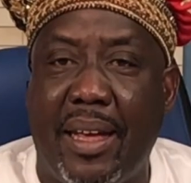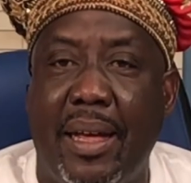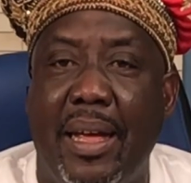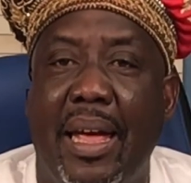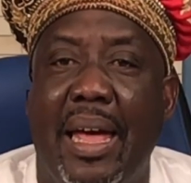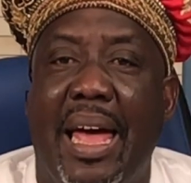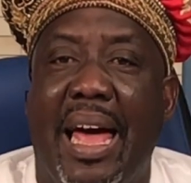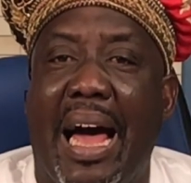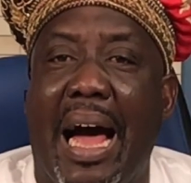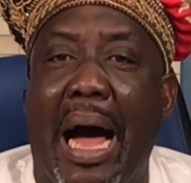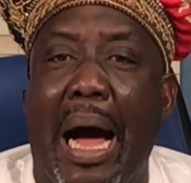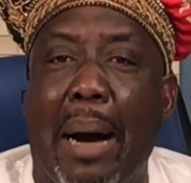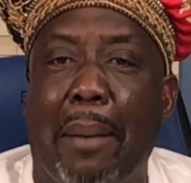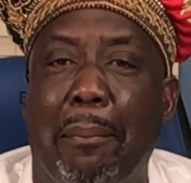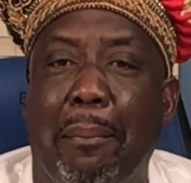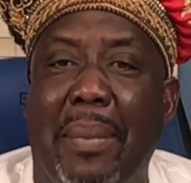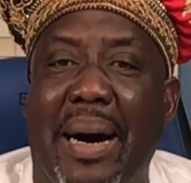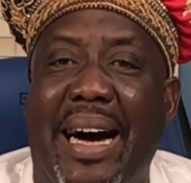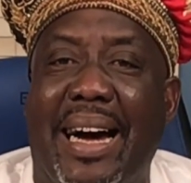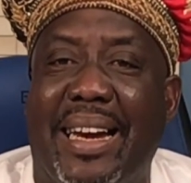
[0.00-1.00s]
of them
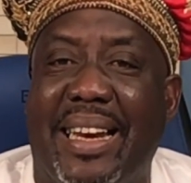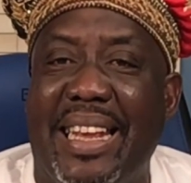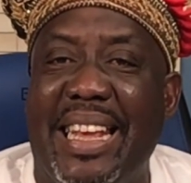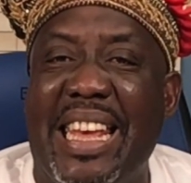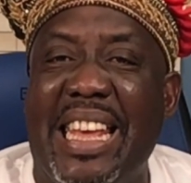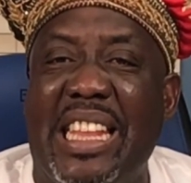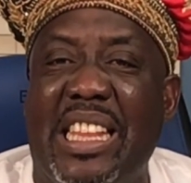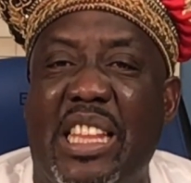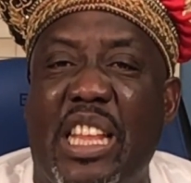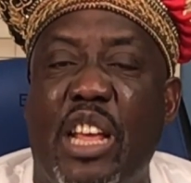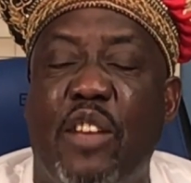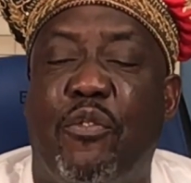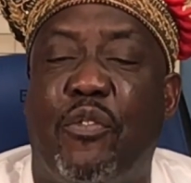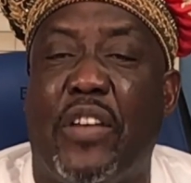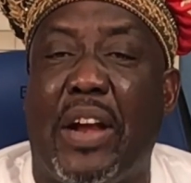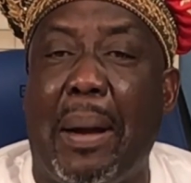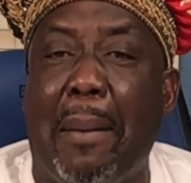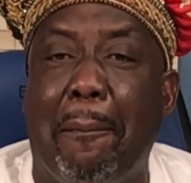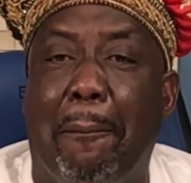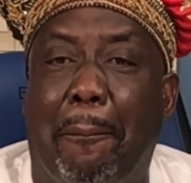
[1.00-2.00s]
and bury
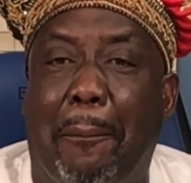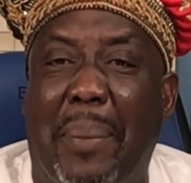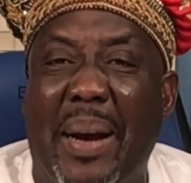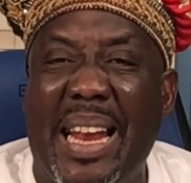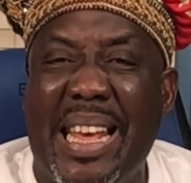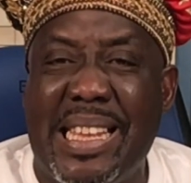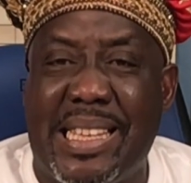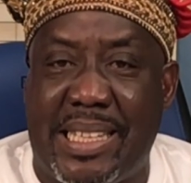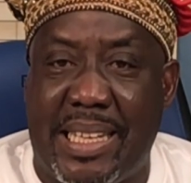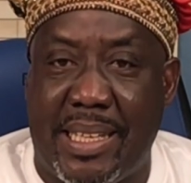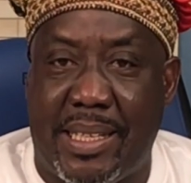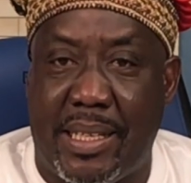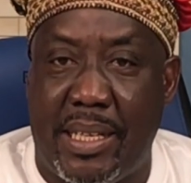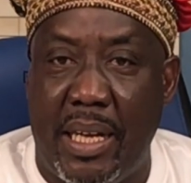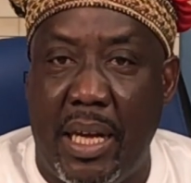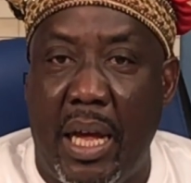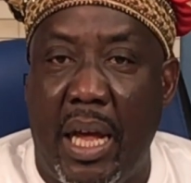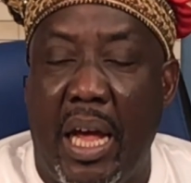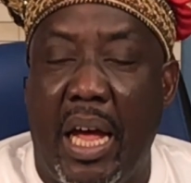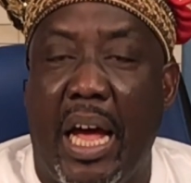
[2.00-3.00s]
in different
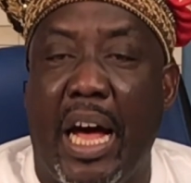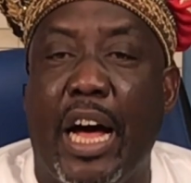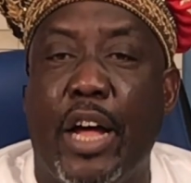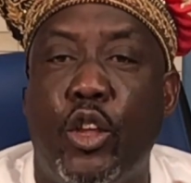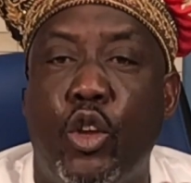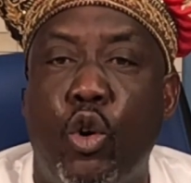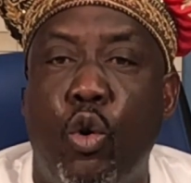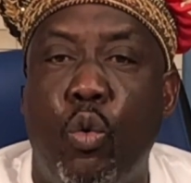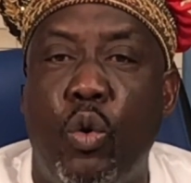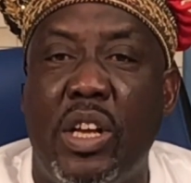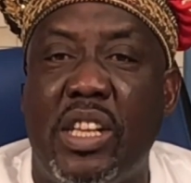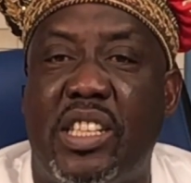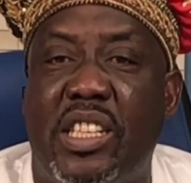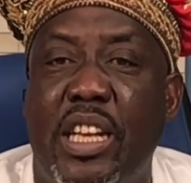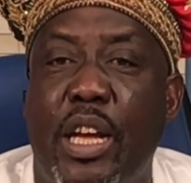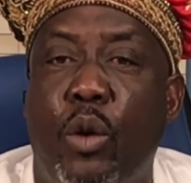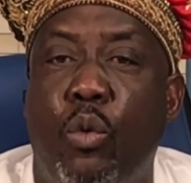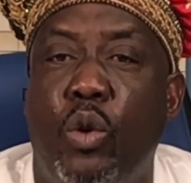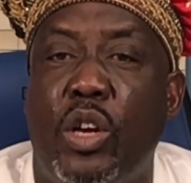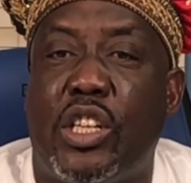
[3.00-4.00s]
places. And
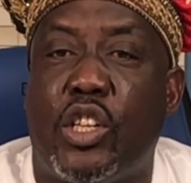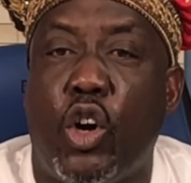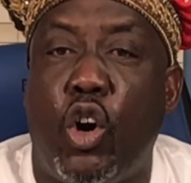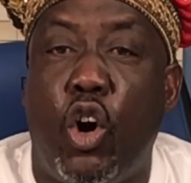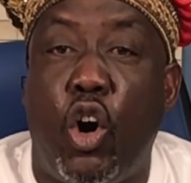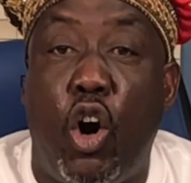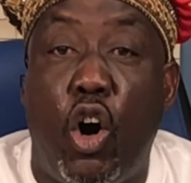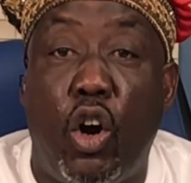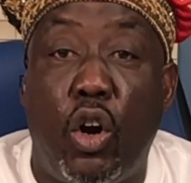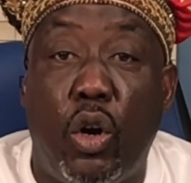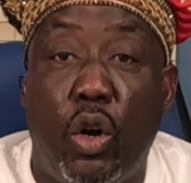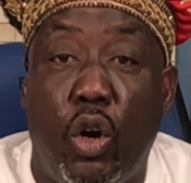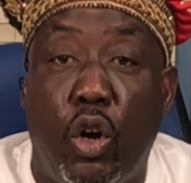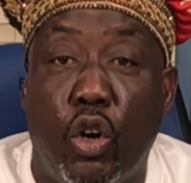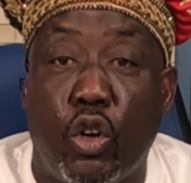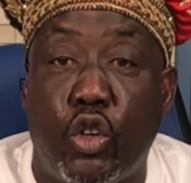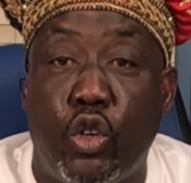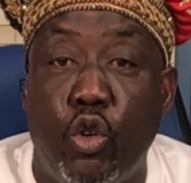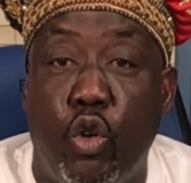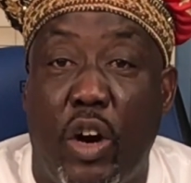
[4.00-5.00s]
you will see with
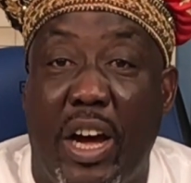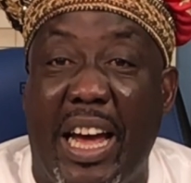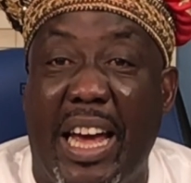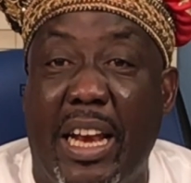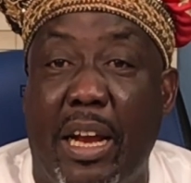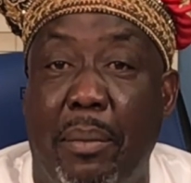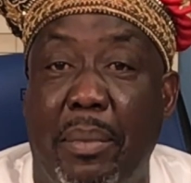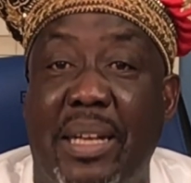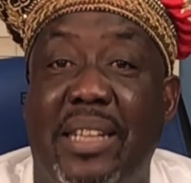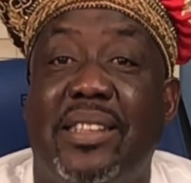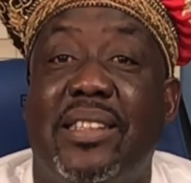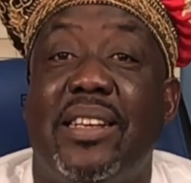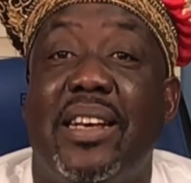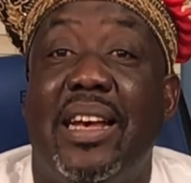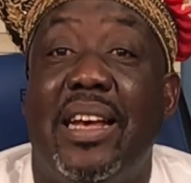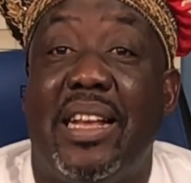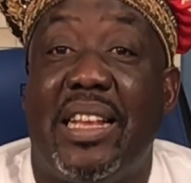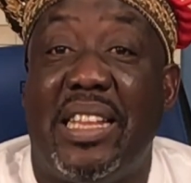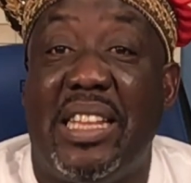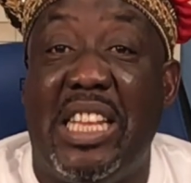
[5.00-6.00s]
all of your
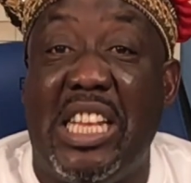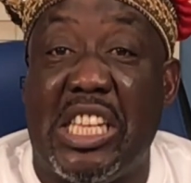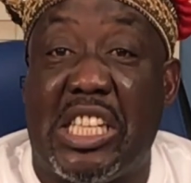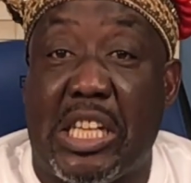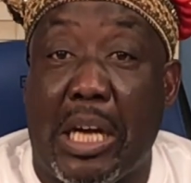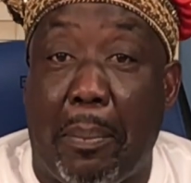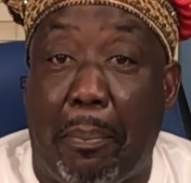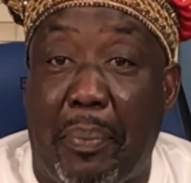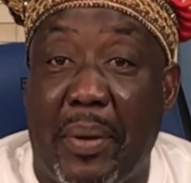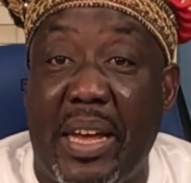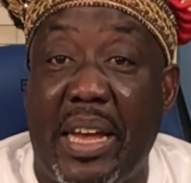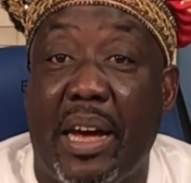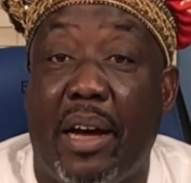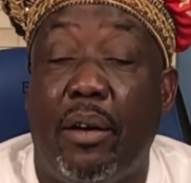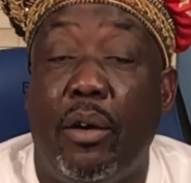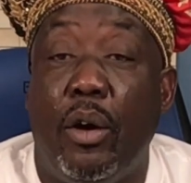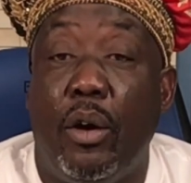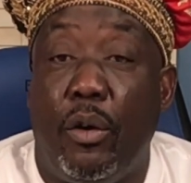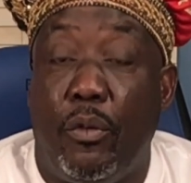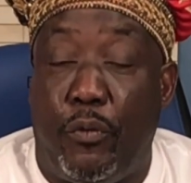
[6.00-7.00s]
enemies
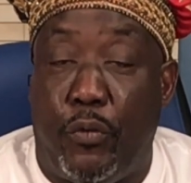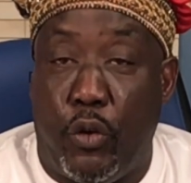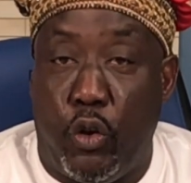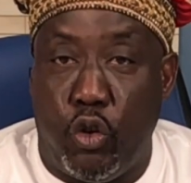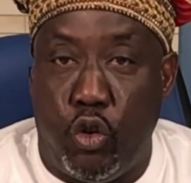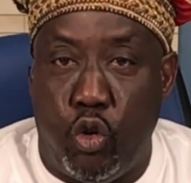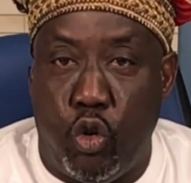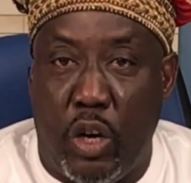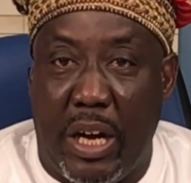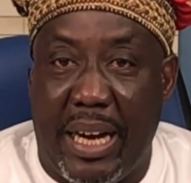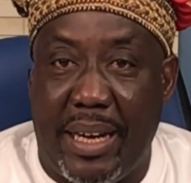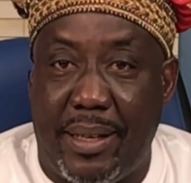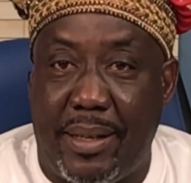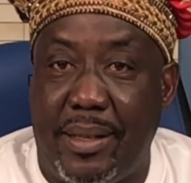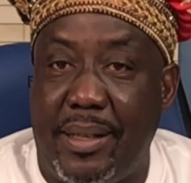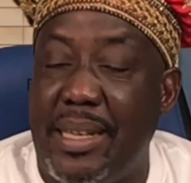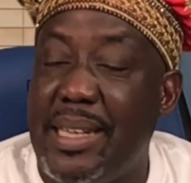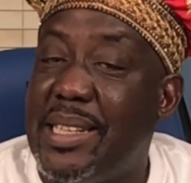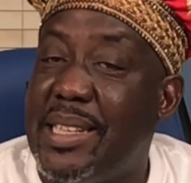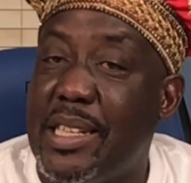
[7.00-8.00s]
disappear from
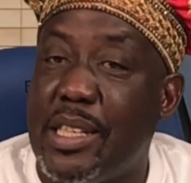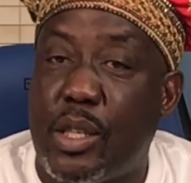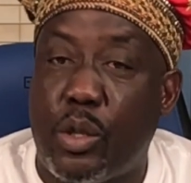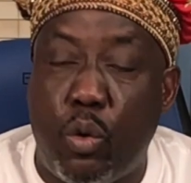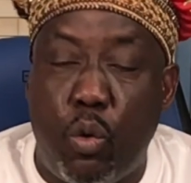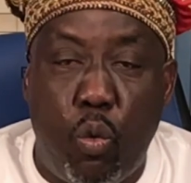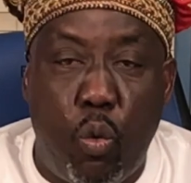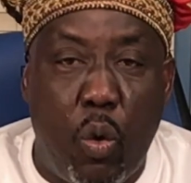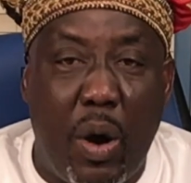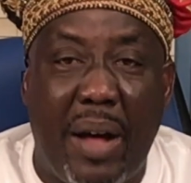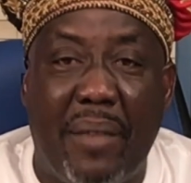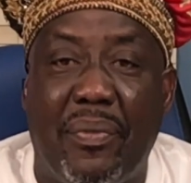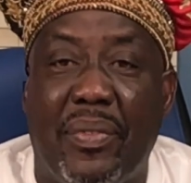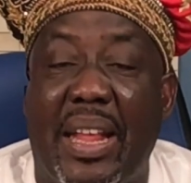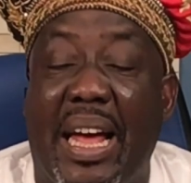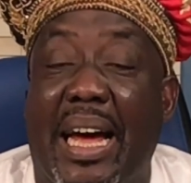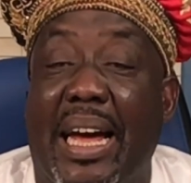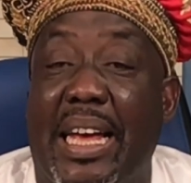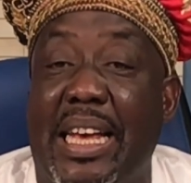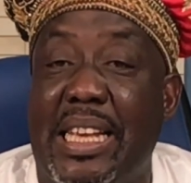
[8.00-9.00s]
July. This is
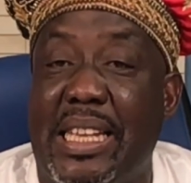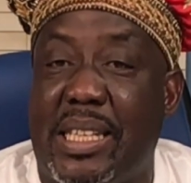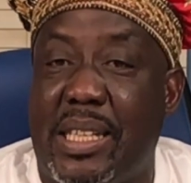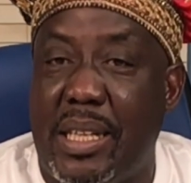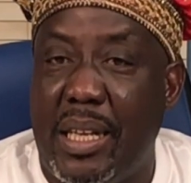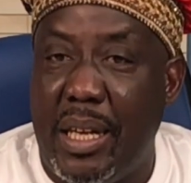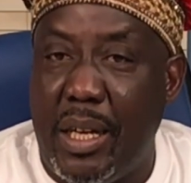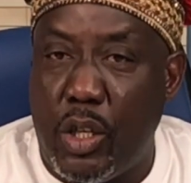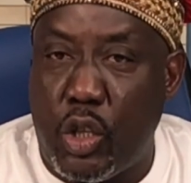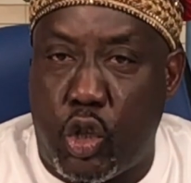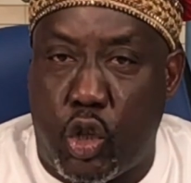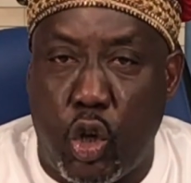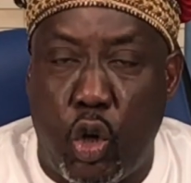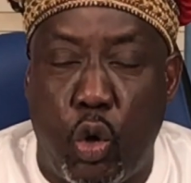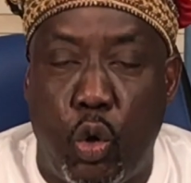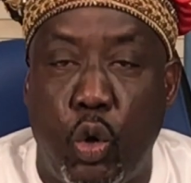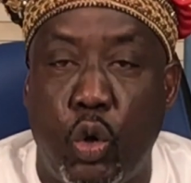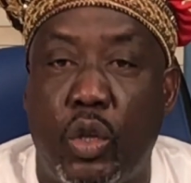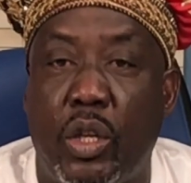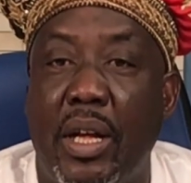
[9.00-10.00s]
one that is
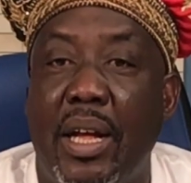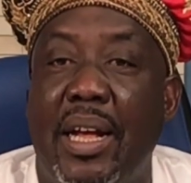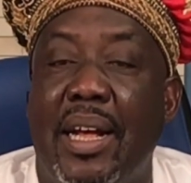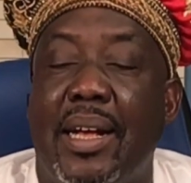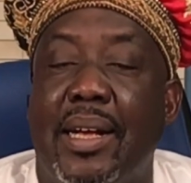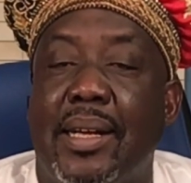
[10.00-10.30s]
so